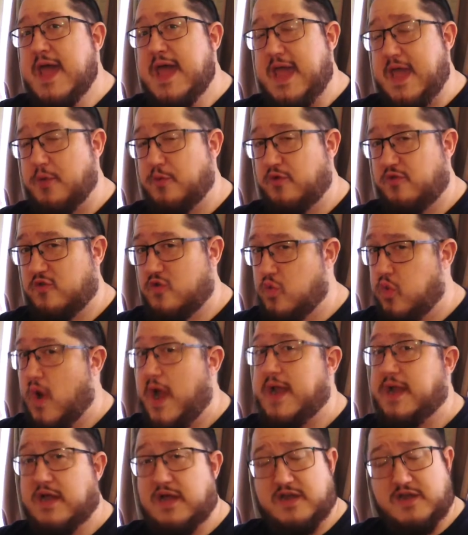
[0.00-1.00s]
It was
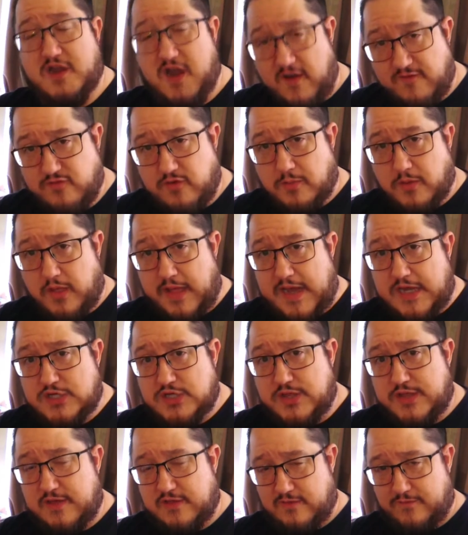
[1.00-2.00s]
quite uncomfortable,
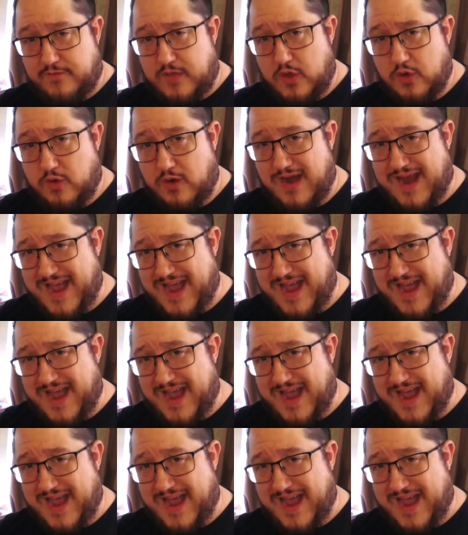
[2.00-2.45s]
actually, as a viewer.